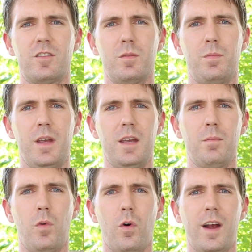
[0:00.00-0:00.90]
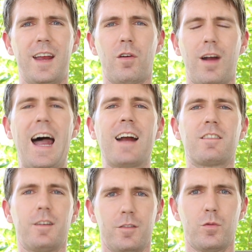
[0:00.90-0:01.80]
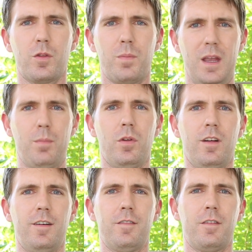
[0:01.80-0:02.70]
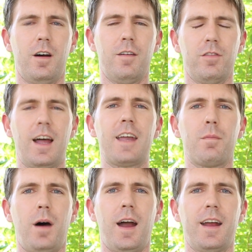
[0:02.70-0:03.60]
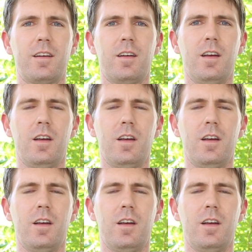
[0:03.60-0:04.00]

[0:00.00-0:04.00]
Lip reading: is to be more interactive with people of like mind.